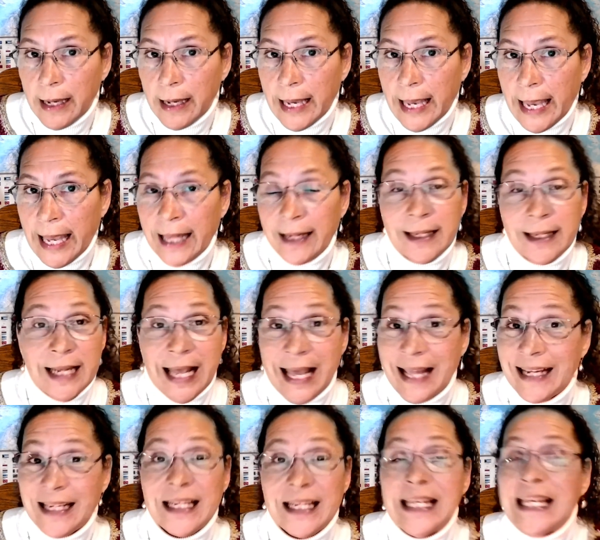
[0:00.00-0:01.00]
And
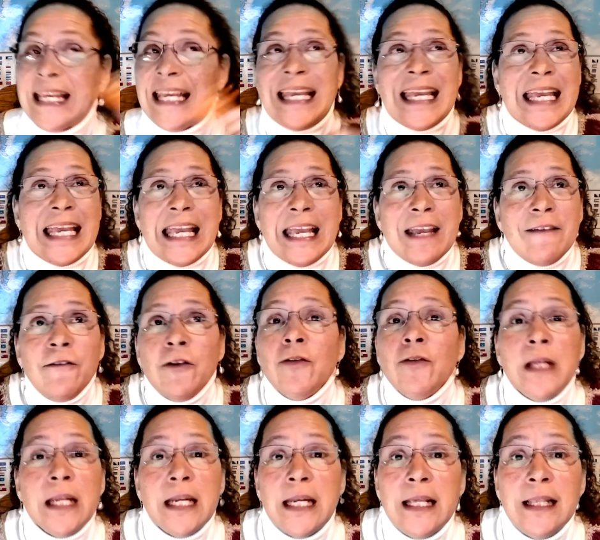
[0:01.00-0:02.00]
if you're
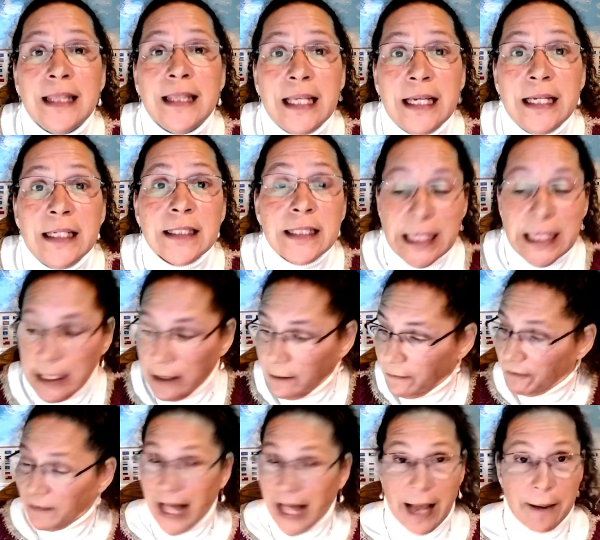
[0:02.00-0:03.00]
knitting things in a
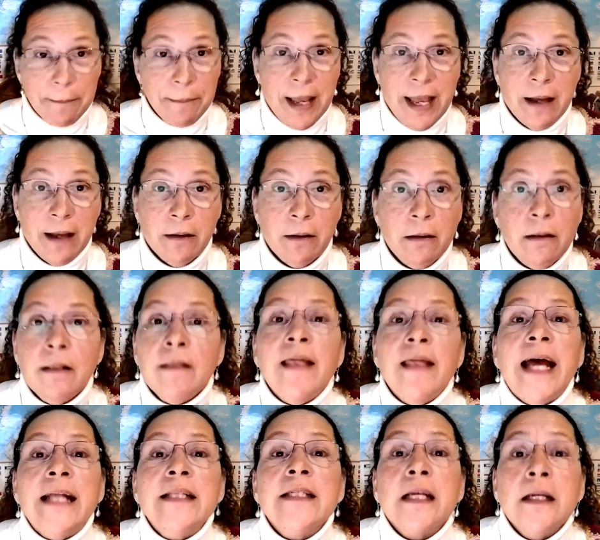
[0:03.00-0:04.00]
flat panel,
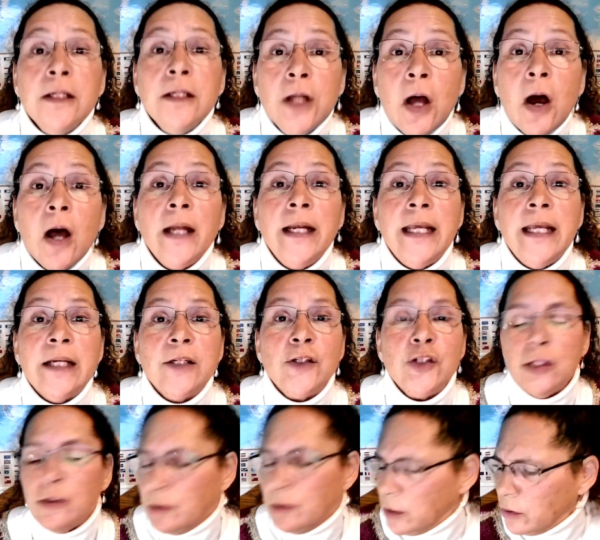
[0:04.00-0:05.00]
that's a
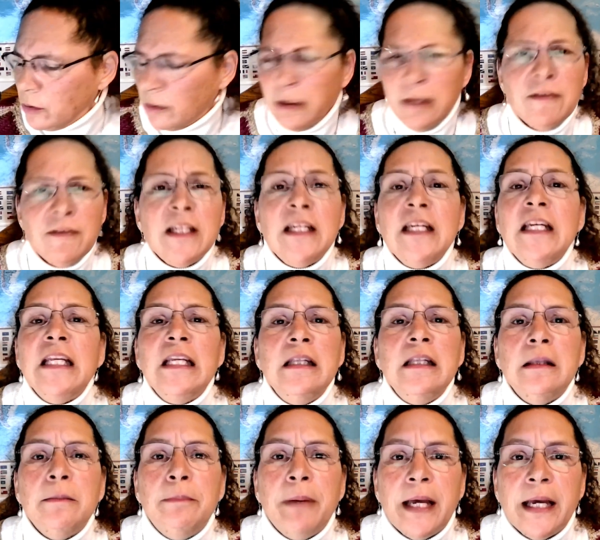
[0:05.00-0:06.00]
non-issue. You don't even need the
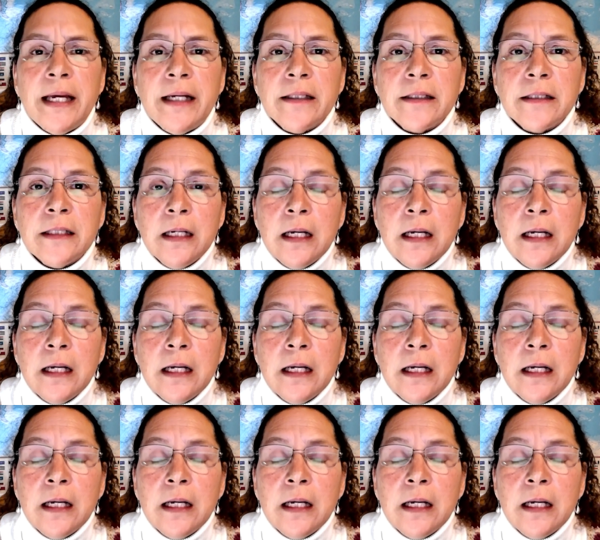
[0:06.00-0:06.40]
pegs.